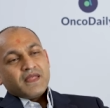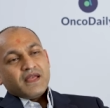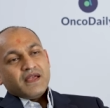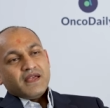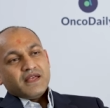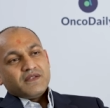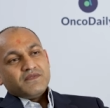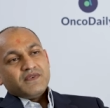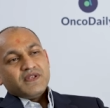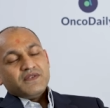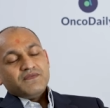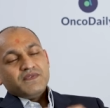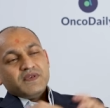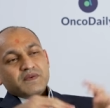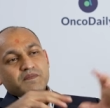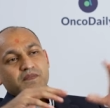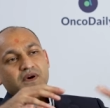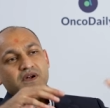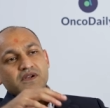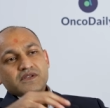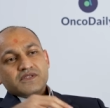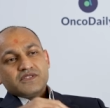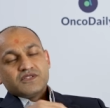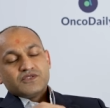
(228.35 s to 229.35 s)
And when we
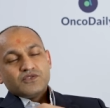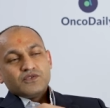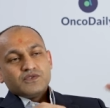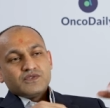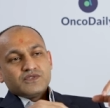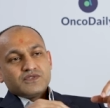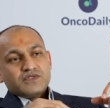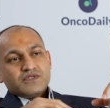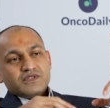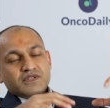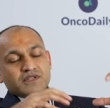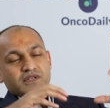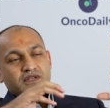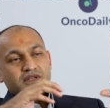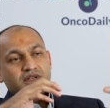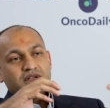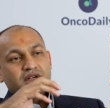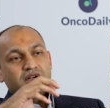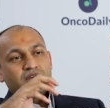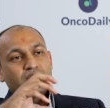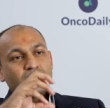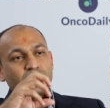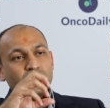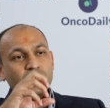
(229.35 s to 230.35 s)
merged those
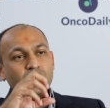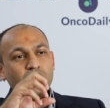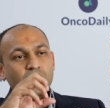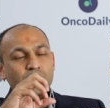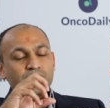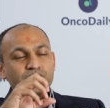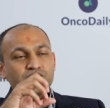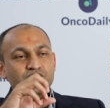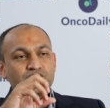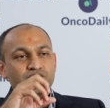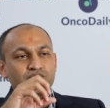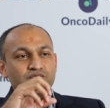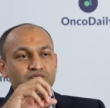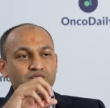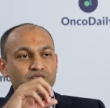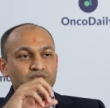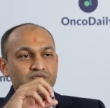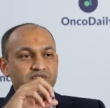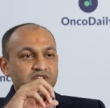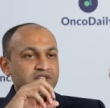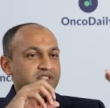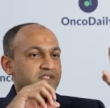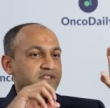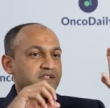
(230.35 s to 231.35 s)
uh, groups to
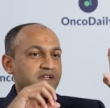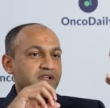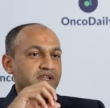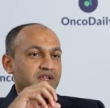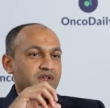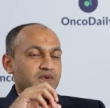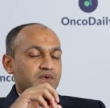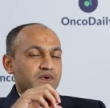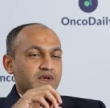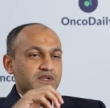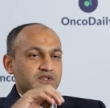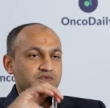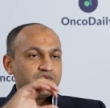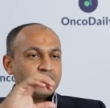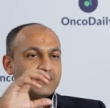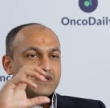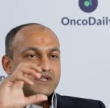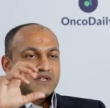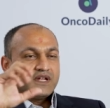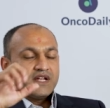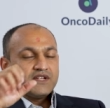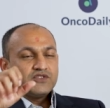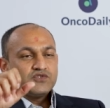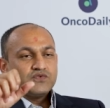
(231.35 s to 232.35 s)
just the neoadjuvant and
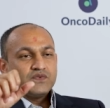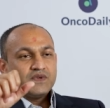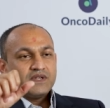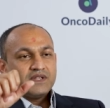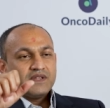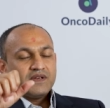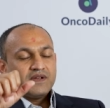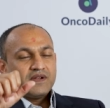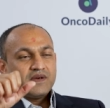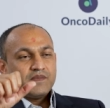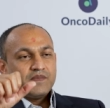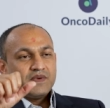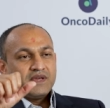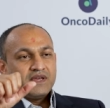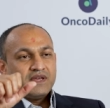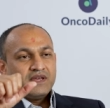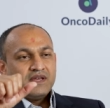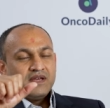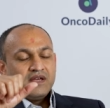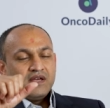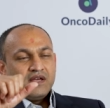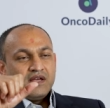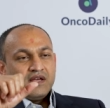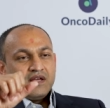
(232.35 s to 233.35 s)
adjuvant therapy,
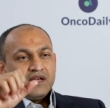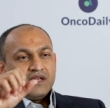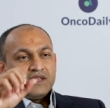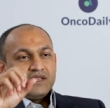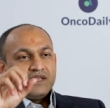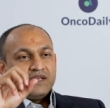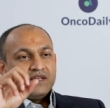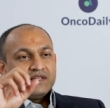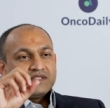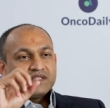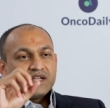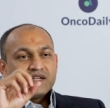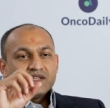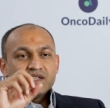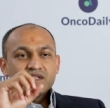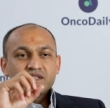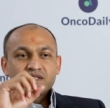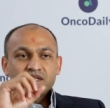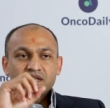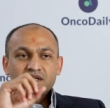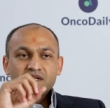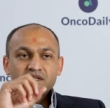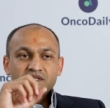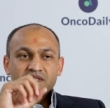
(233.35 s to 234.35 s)
the
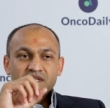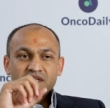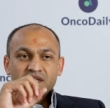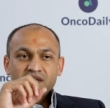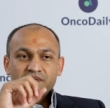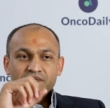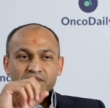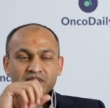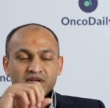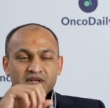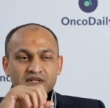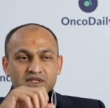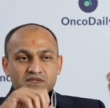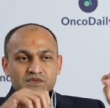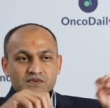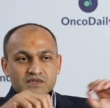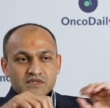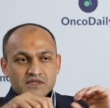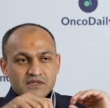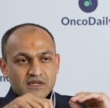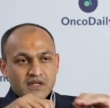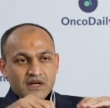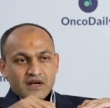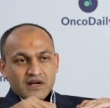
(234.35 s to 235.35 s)
statistical significance
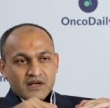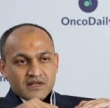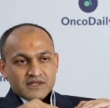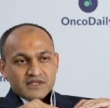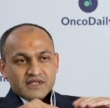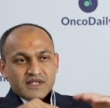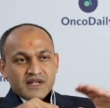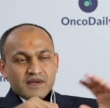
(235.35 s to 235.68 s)
was lost.